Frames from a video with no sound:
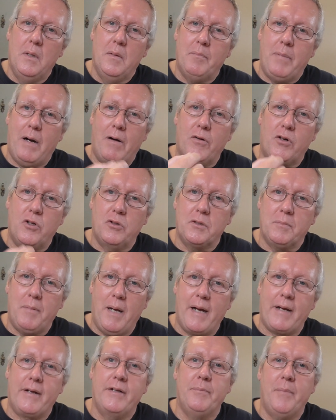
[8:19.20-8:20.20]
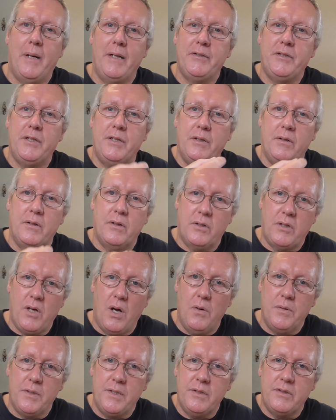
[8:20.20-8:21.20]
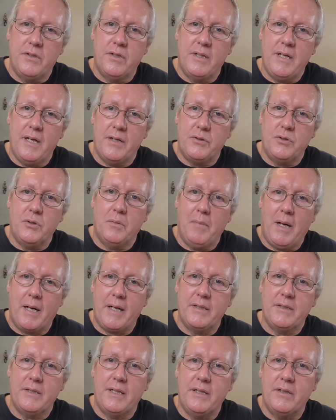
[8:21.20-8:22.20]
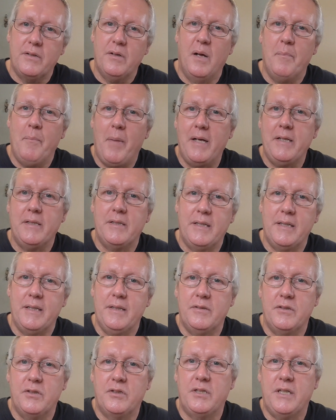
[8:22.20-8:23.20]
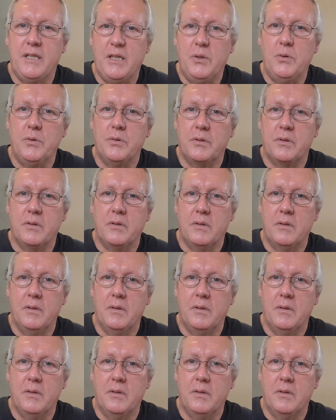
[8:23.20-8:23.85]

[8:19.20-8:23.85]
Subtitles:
barrel comes back and basically goes into the actual magazine and basically seals